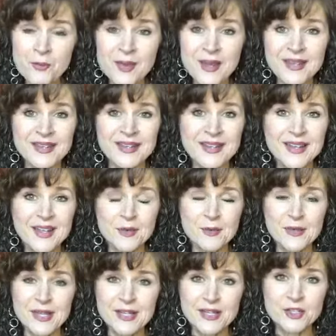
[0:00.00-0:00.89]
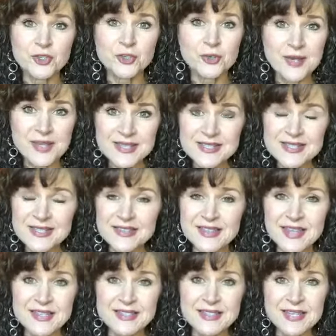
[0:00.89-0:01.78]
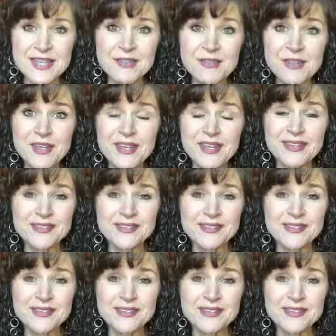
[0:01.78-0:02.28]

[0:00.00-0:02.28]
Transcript: but we had a crazy Thanksgiving